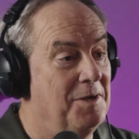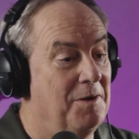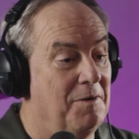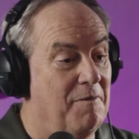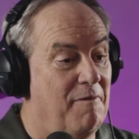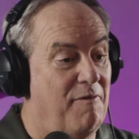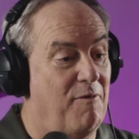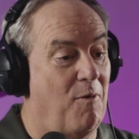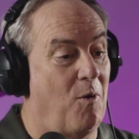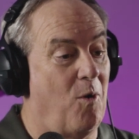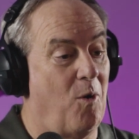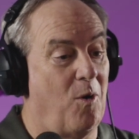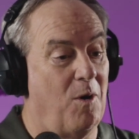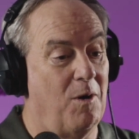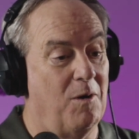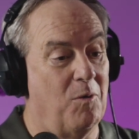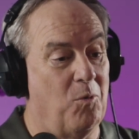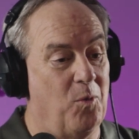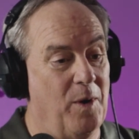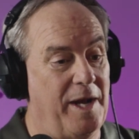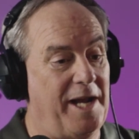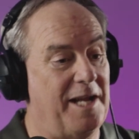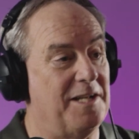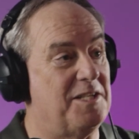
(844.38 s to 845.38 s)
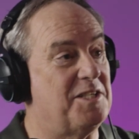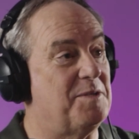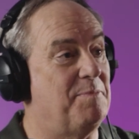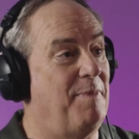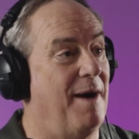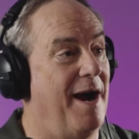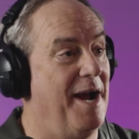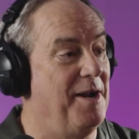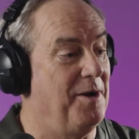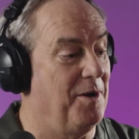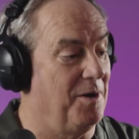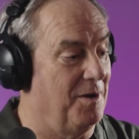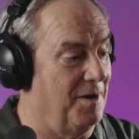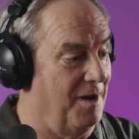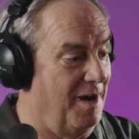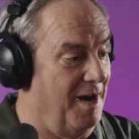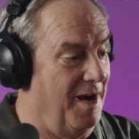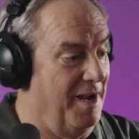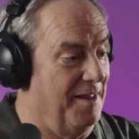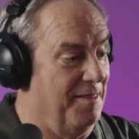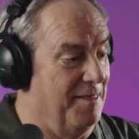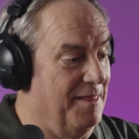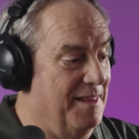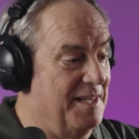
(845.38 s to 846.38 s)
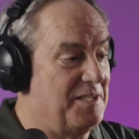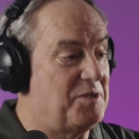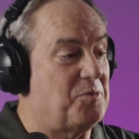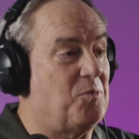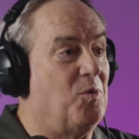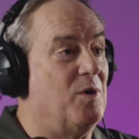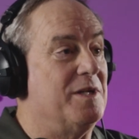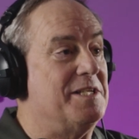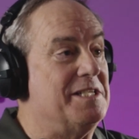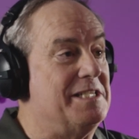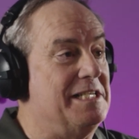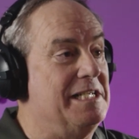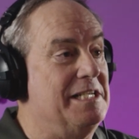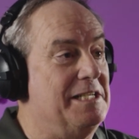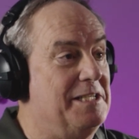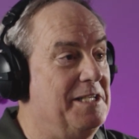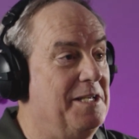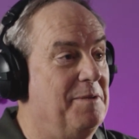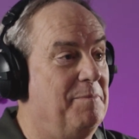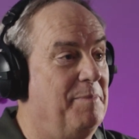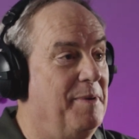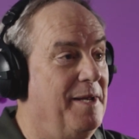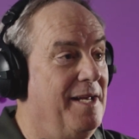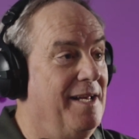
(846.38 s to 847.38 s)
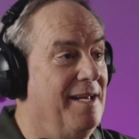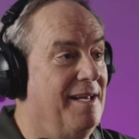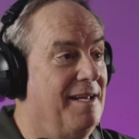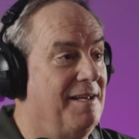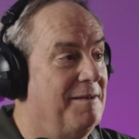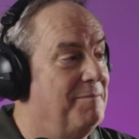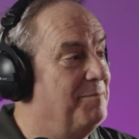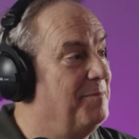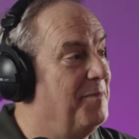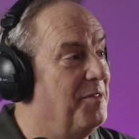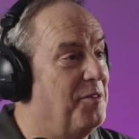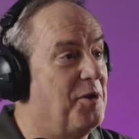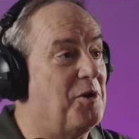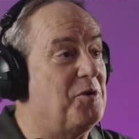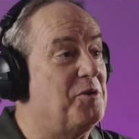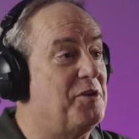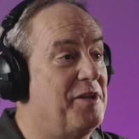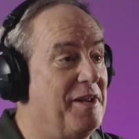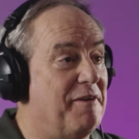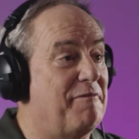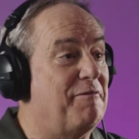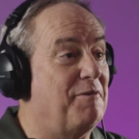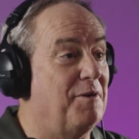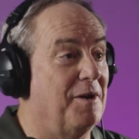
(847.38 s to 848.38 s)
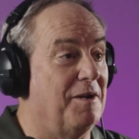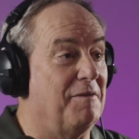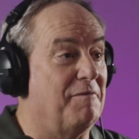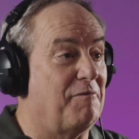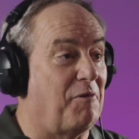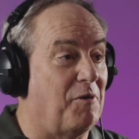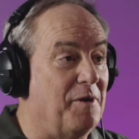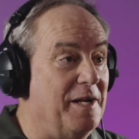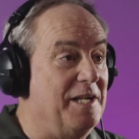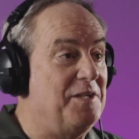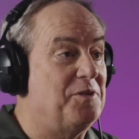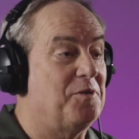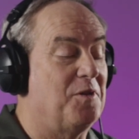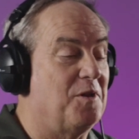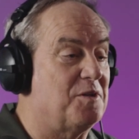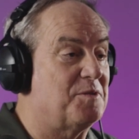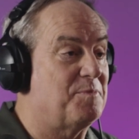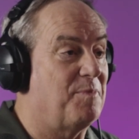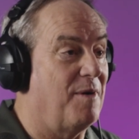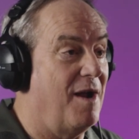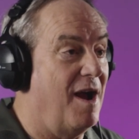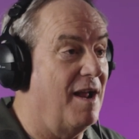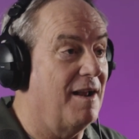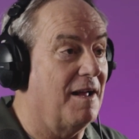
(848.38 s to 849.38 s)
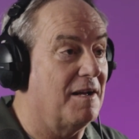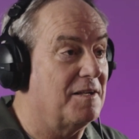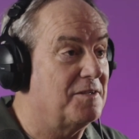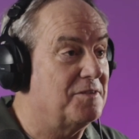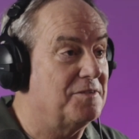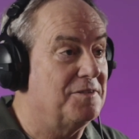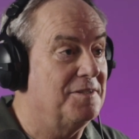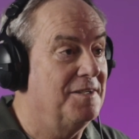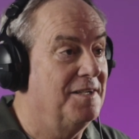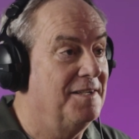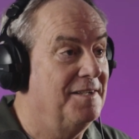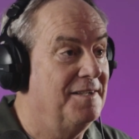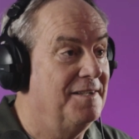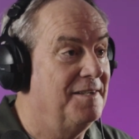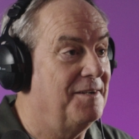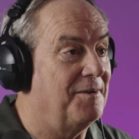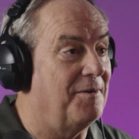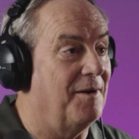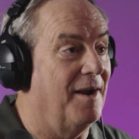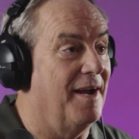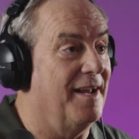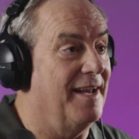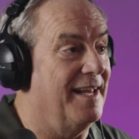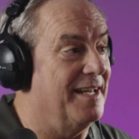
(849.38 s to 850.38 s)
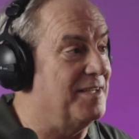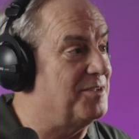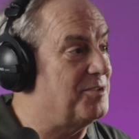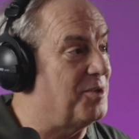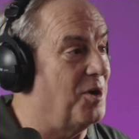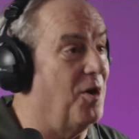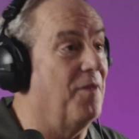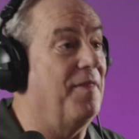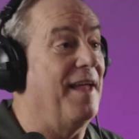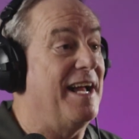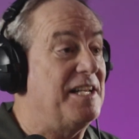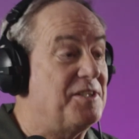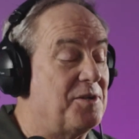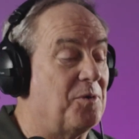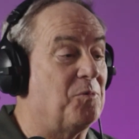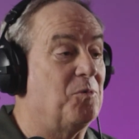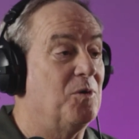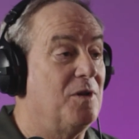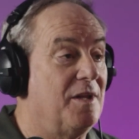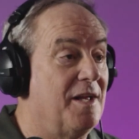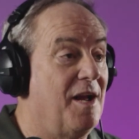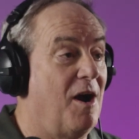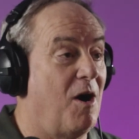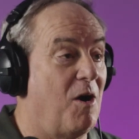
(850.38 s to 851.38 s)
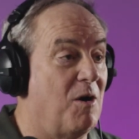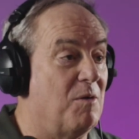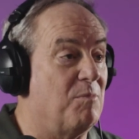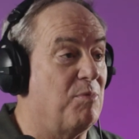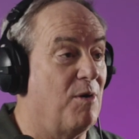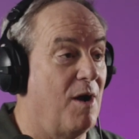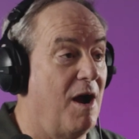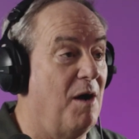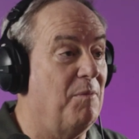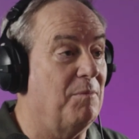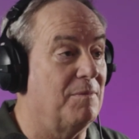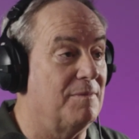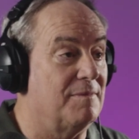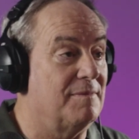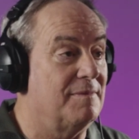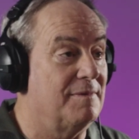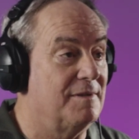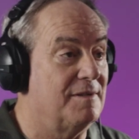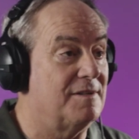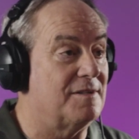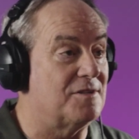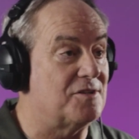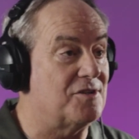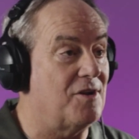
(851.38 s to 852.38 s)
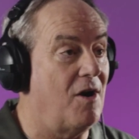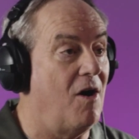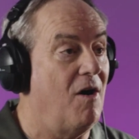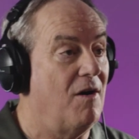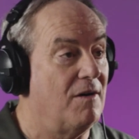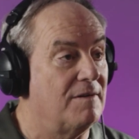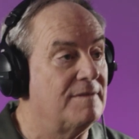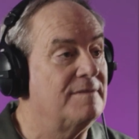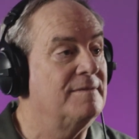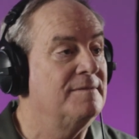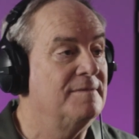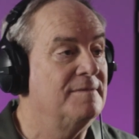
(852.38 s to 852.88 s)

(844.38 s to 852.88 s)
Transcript: for Wicked Spider on this one TTP, they're different for each of those products, right? And so that's a really hard problem to solve.